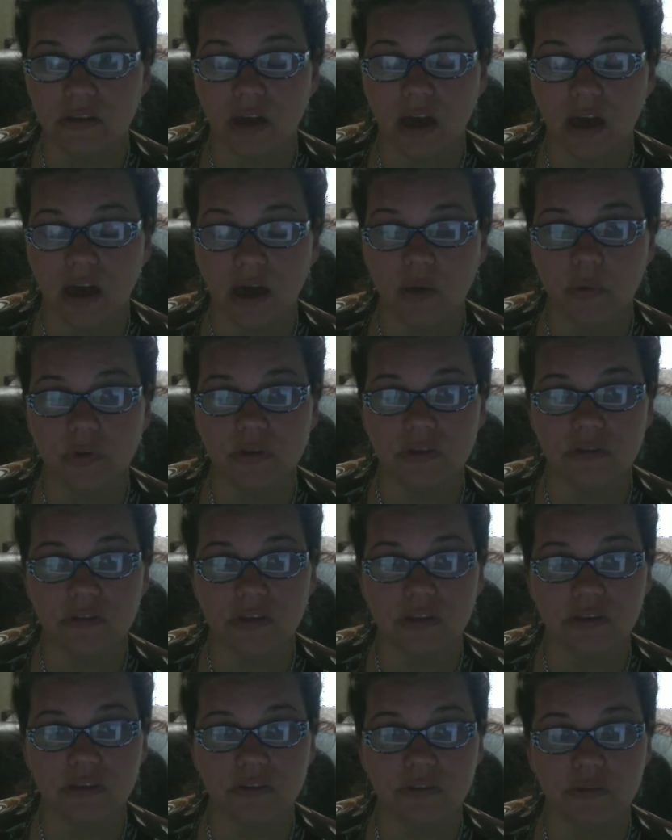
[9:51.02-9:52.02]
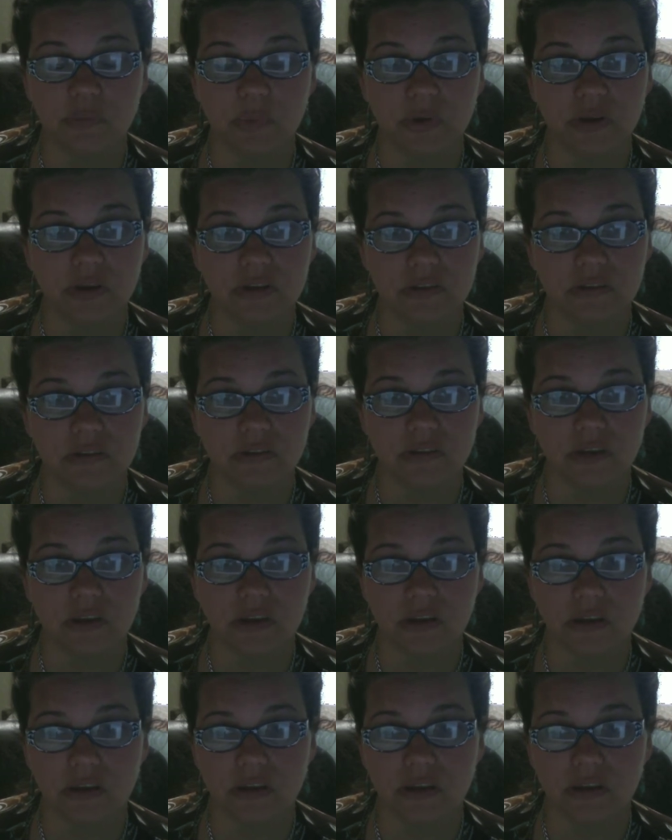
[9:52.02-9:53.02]
I was
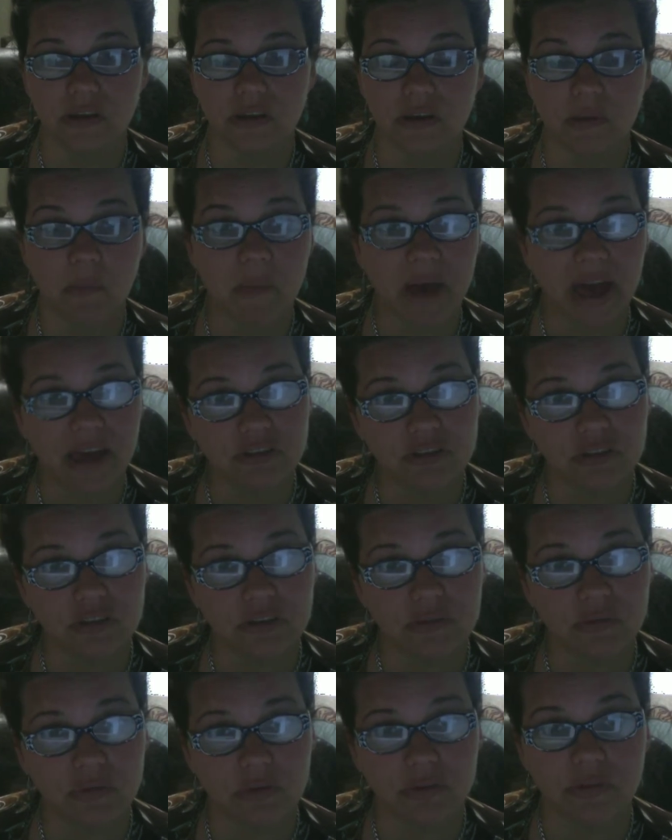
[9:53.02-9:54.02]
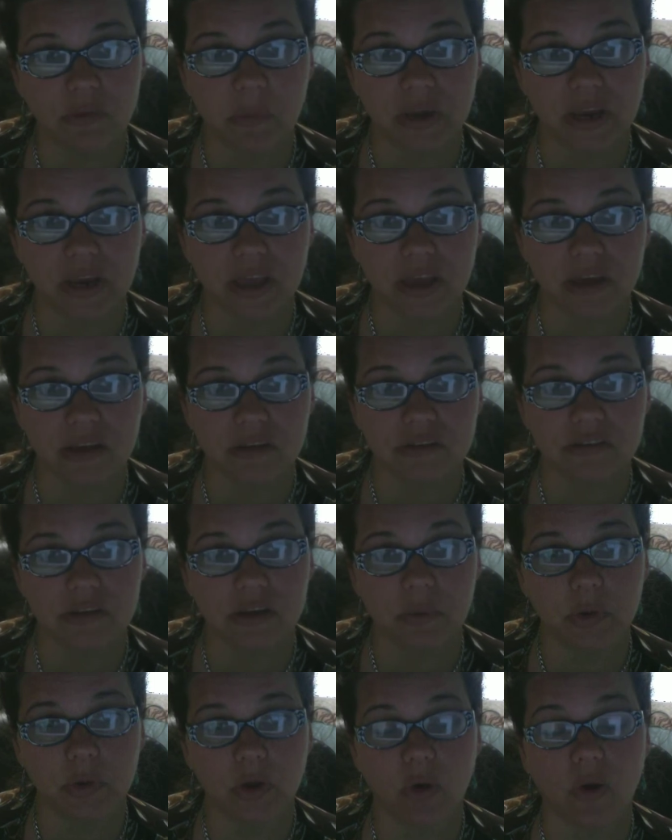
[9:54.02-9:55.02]
experiencing compassion for somebody else, and
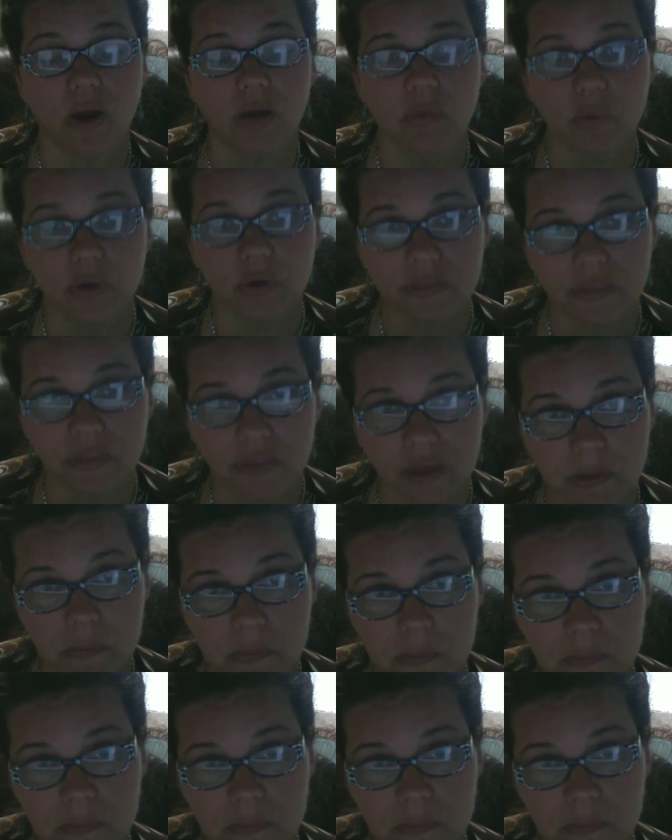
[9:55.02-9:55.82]
I would cry with them.